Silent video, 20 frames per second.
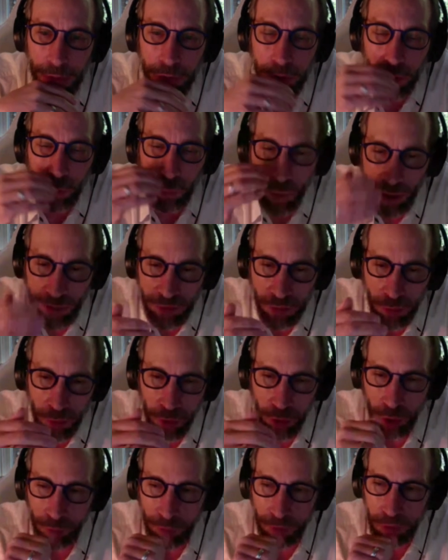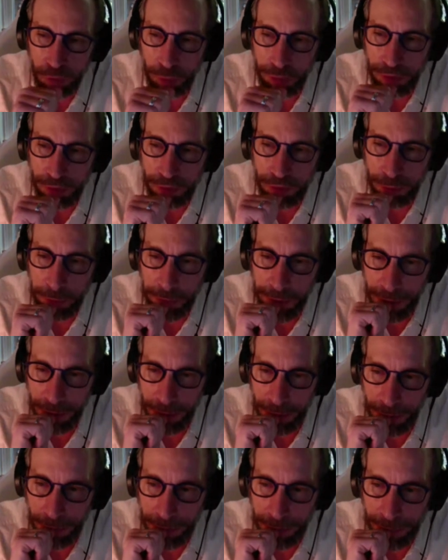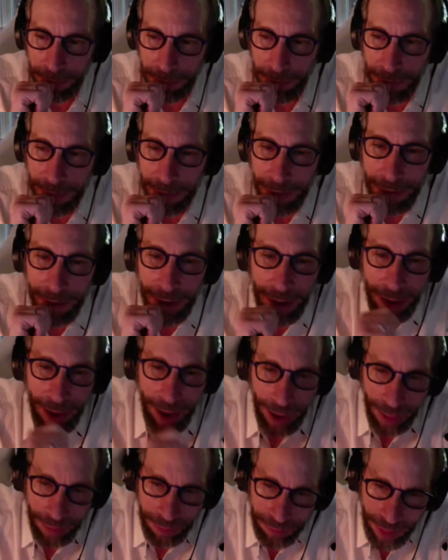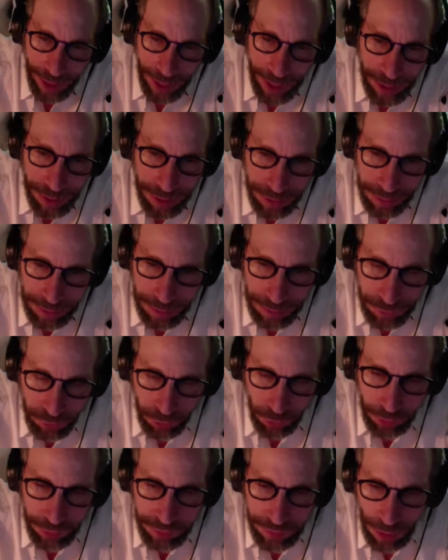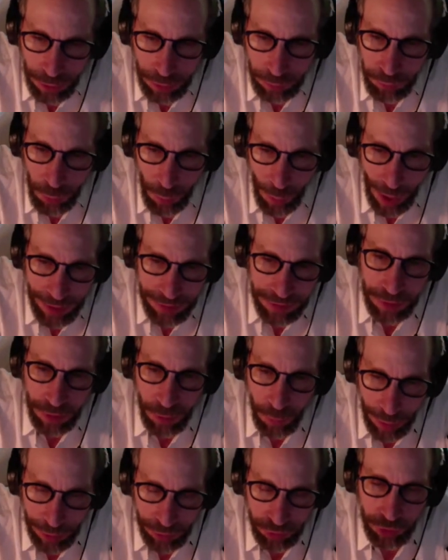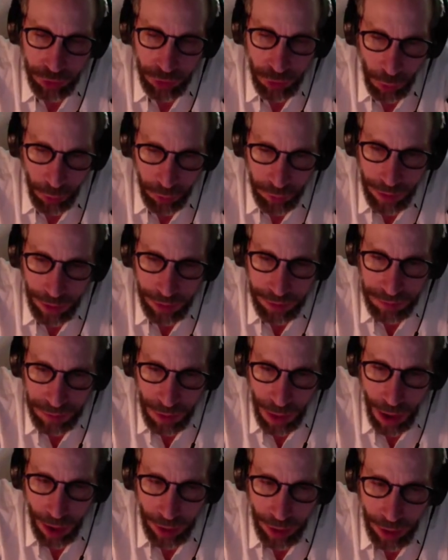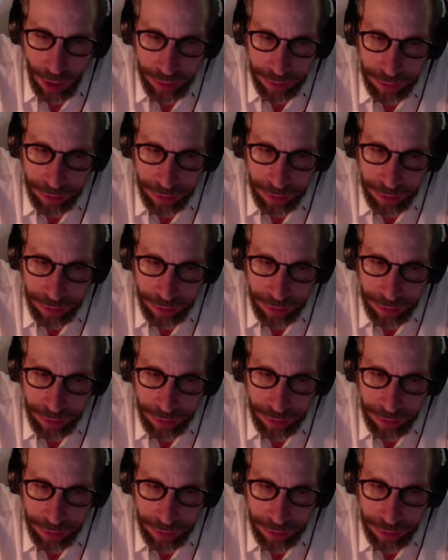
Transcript: The rest of the universe will disappear. And then it turns out if you ask the question, go to the next slide.